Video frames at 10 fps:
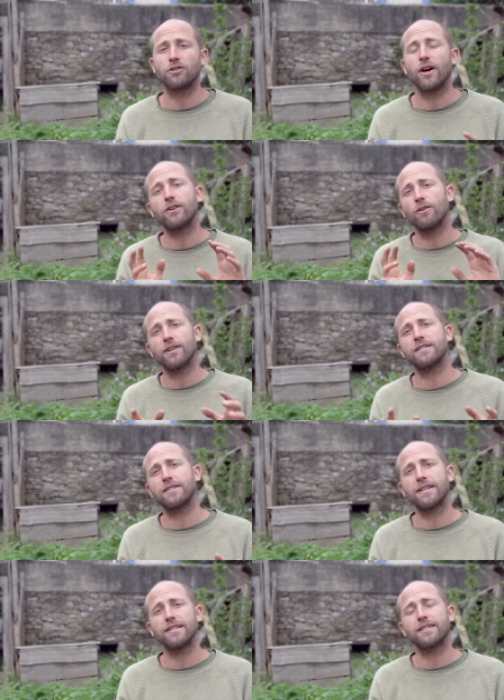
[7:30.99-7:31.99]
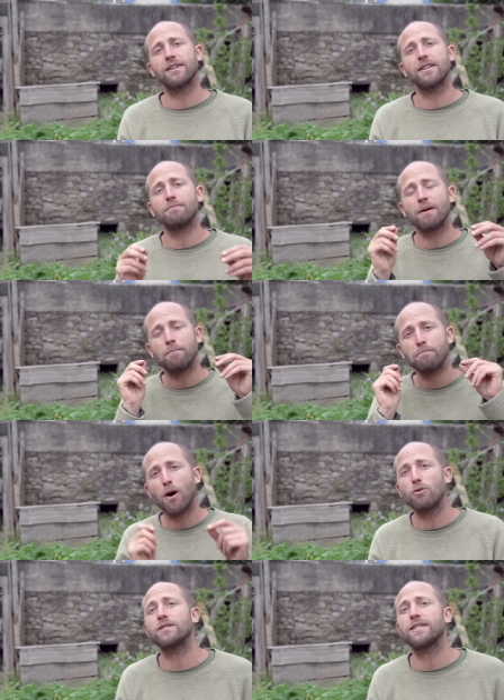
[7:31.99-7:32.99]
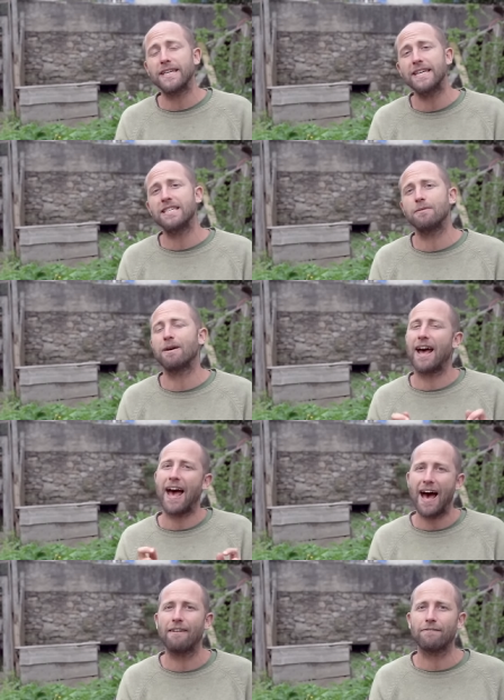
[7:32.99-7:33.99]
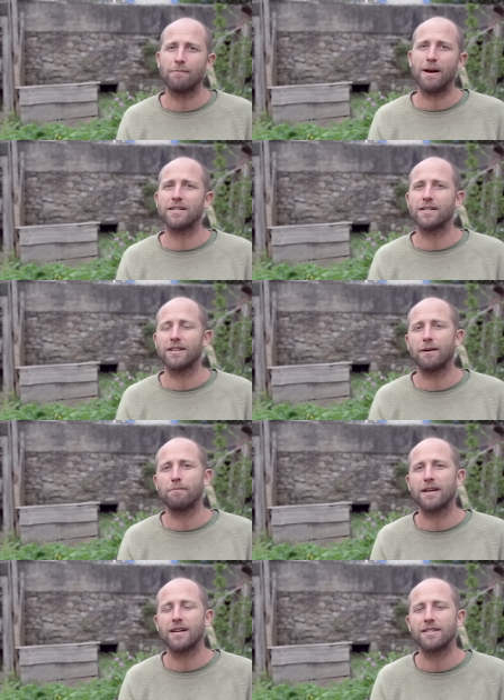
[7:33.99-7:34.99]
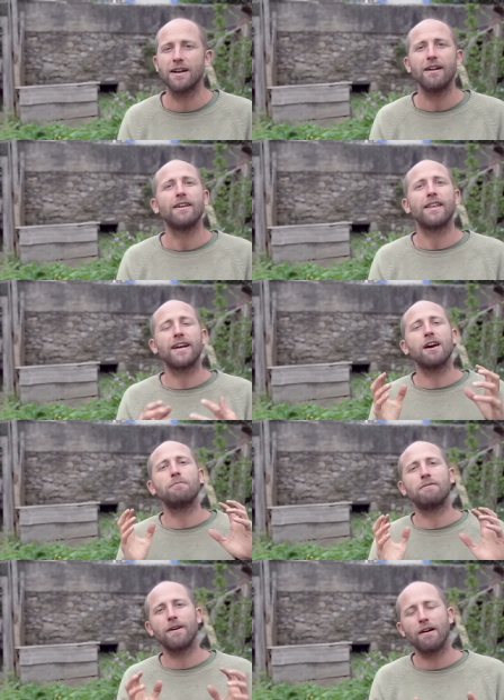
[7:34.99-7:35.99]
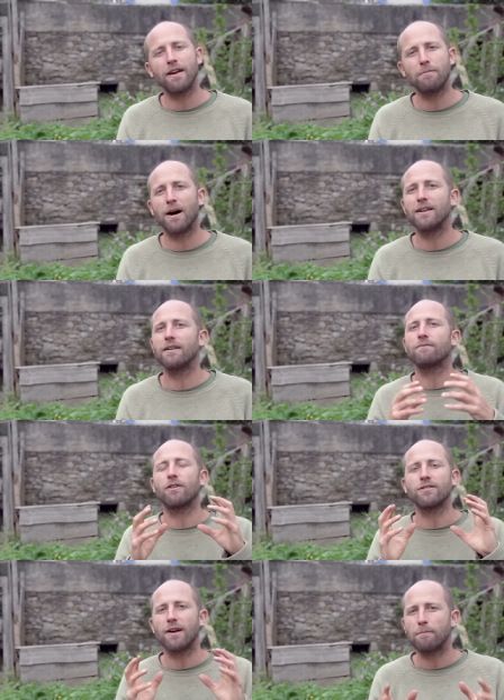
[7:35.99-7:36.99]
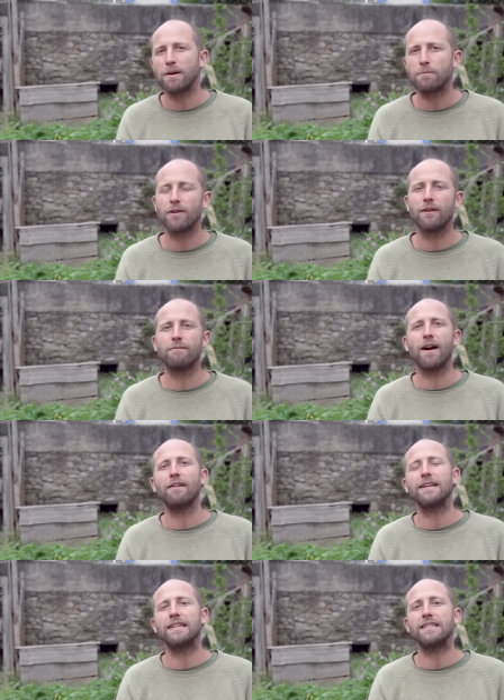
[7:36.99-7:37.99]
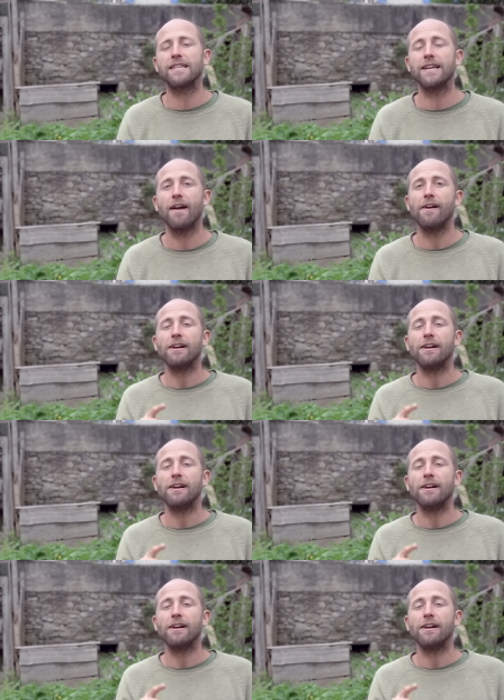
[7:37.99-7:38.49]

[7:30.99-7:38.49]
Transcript: So, I don't necessarily consider them the most easy, but I have to mention them because they can be very abundant. For some people, they're very easy.